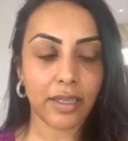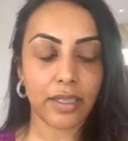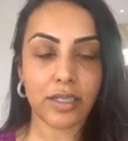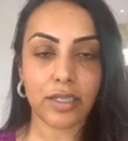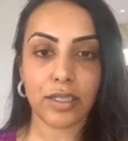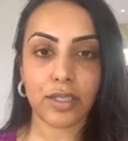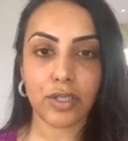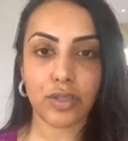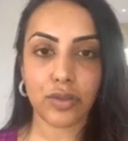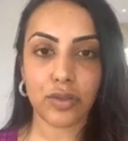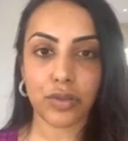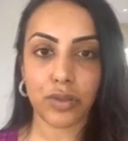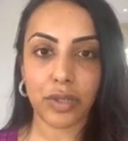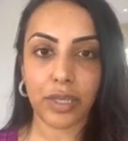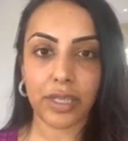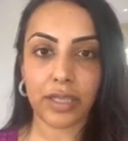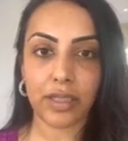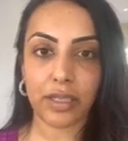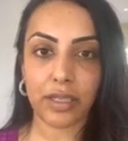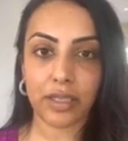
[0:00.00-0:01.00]
of
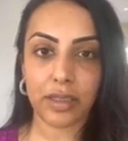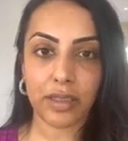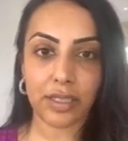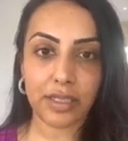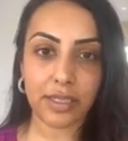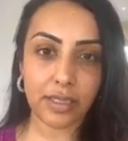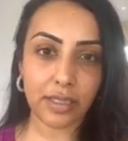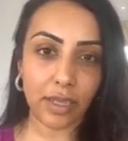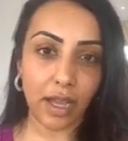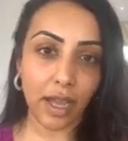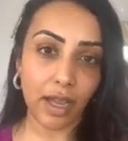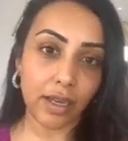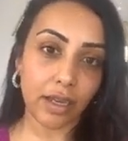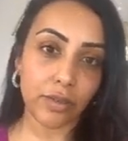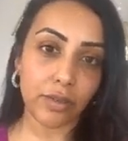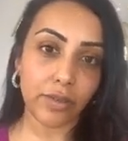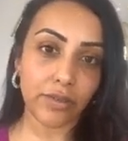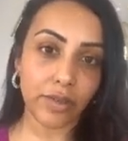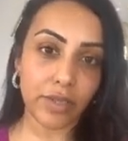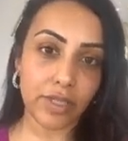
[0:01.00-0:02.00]
destroy the colour
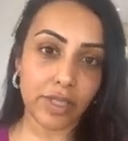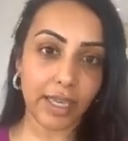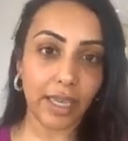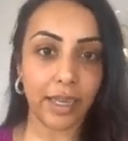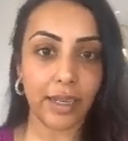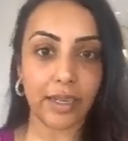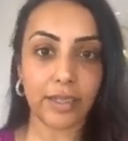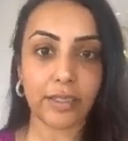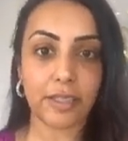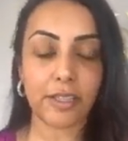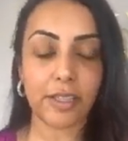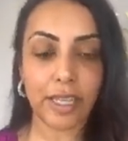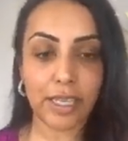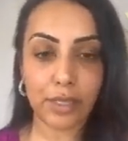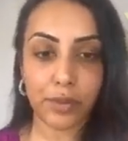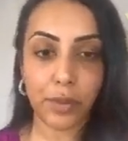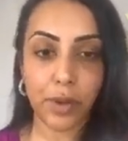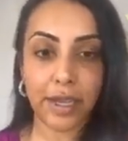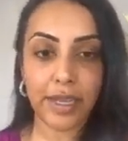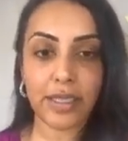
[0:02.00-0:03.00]
of your skin, so that's
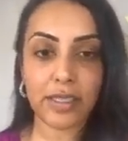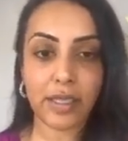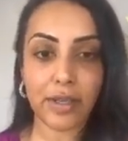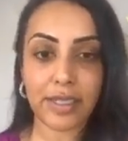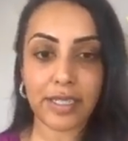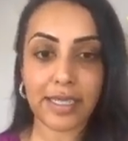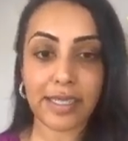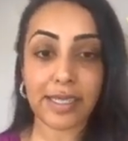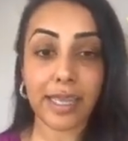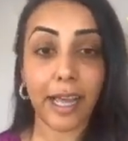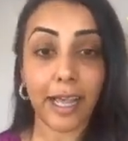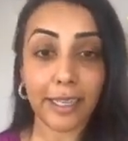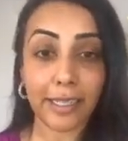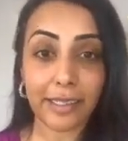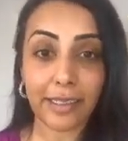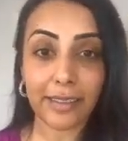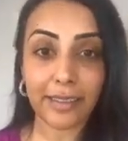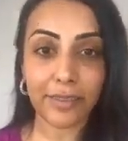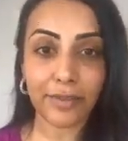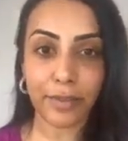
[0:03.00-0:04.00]
why it's so
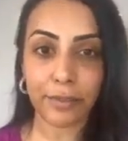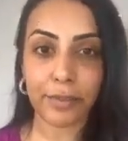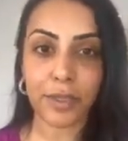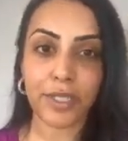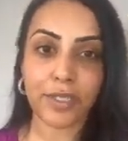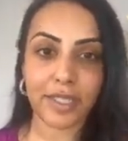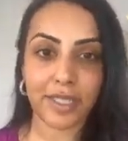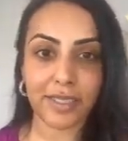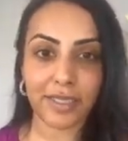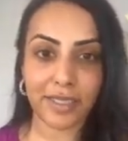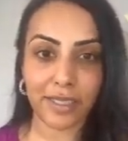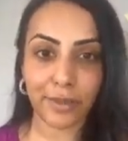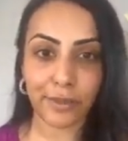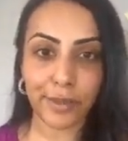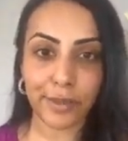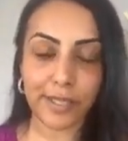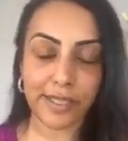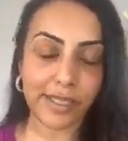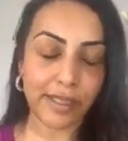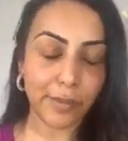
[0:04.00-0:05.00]
discoloured from using
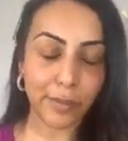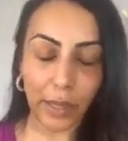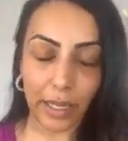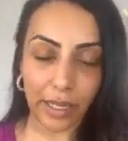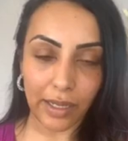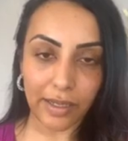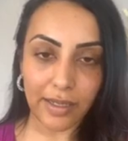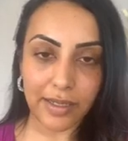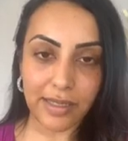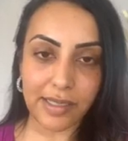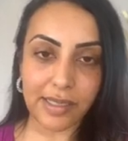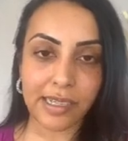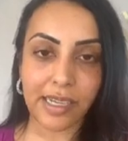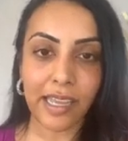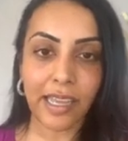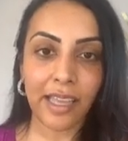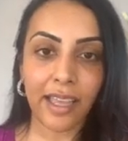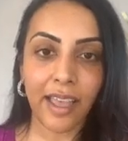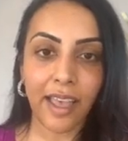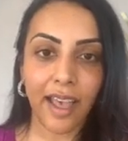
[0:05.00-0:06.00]
steroids in the past.
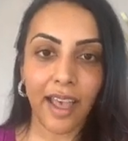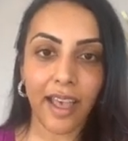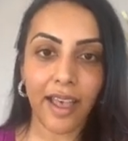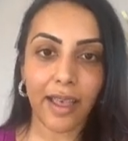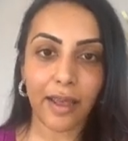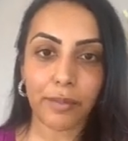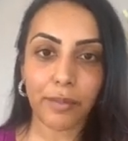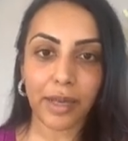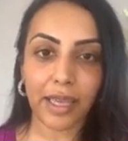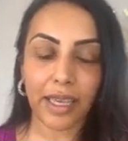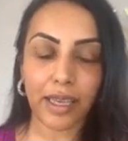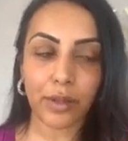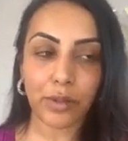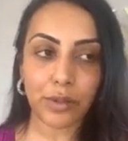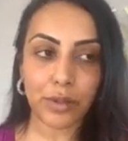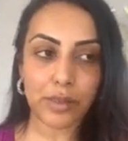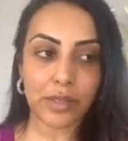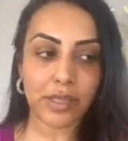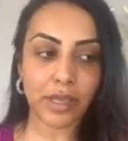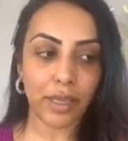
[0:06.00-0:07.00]
It
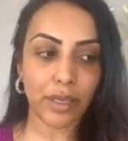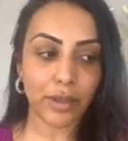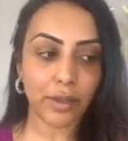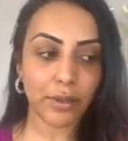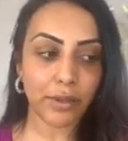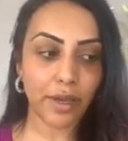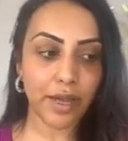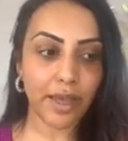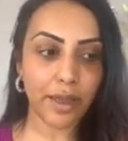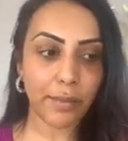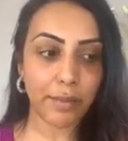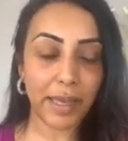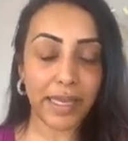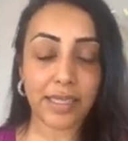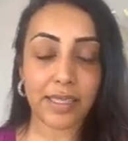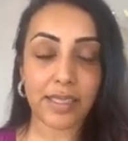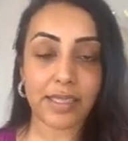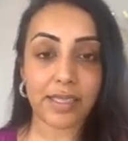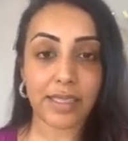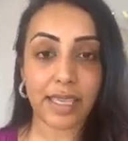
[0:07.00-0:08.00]
also makes
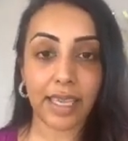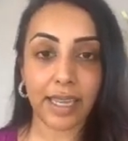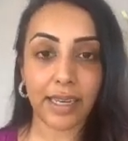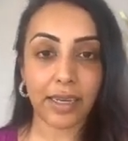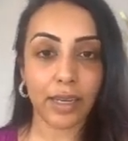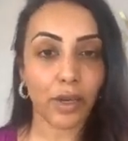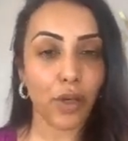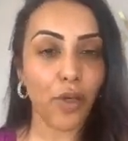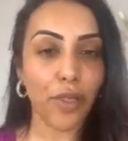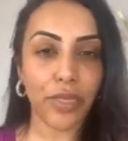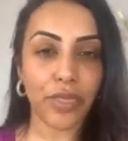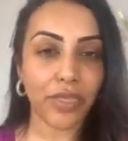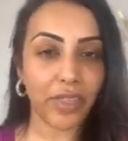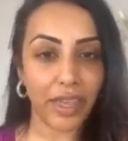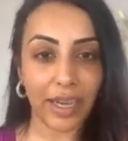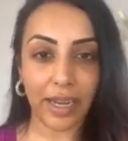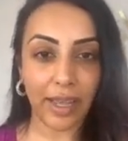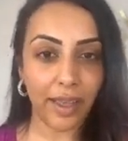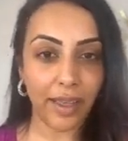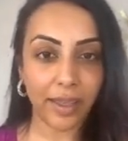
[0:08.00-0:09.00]
the skin a lot
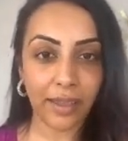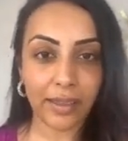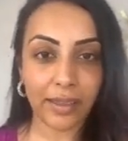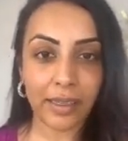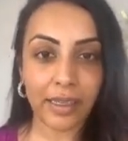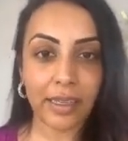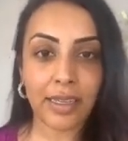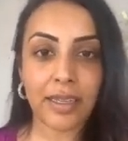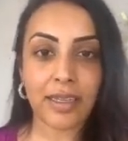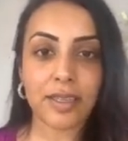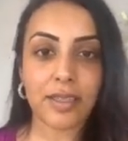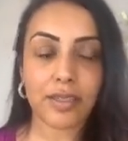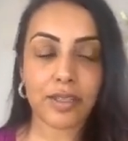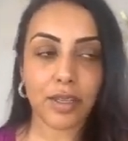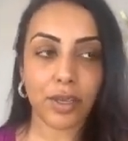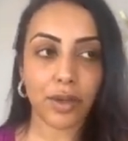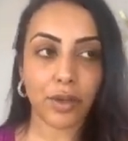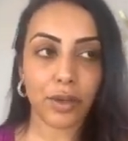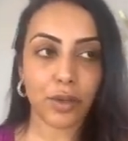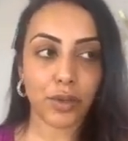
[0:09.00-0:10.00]
thinner,
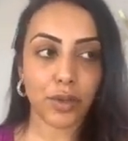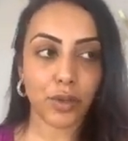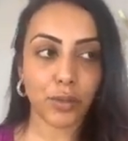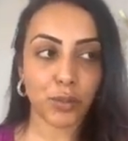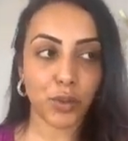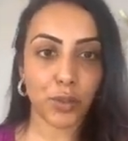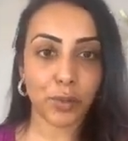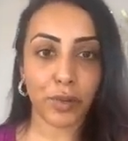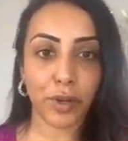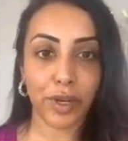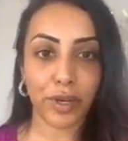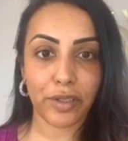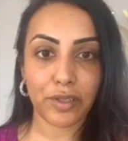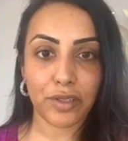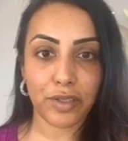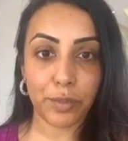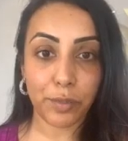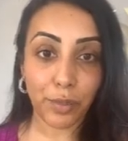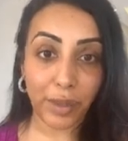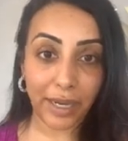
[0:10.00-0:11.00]
so you're more prone
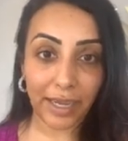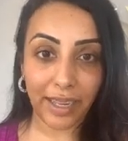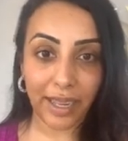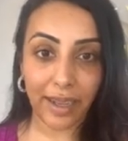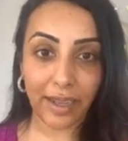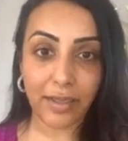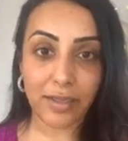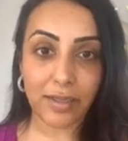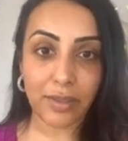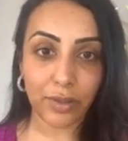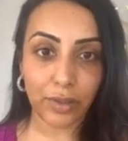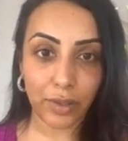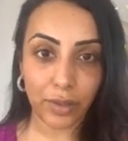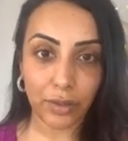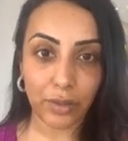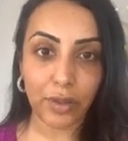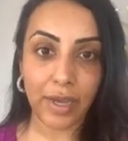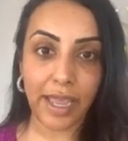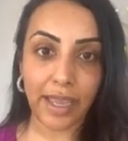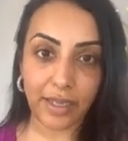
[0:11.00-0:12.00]
to breakouts on
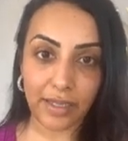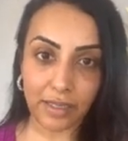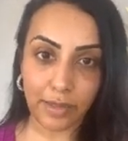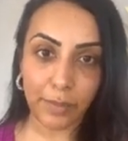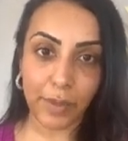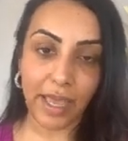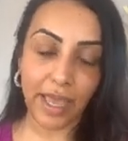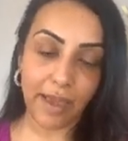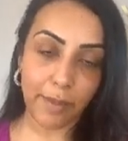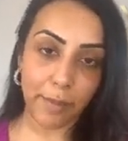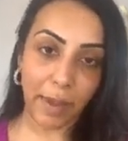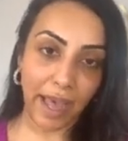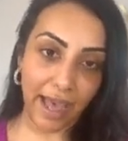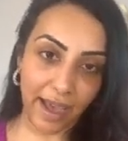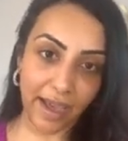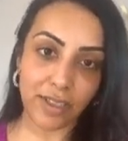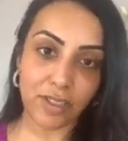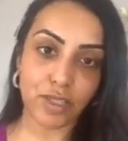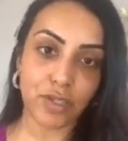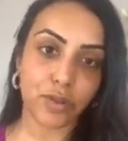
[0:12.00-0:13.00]
your eczema
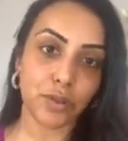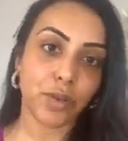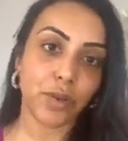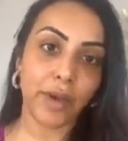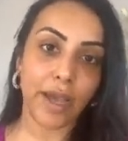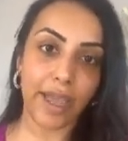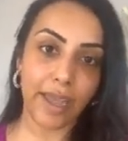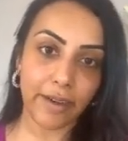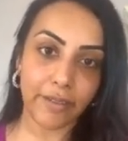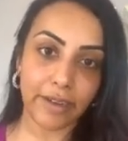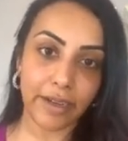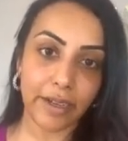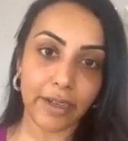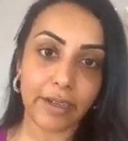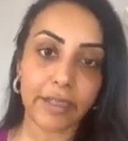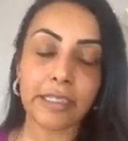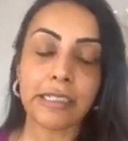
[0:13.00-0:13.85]
patch or your area.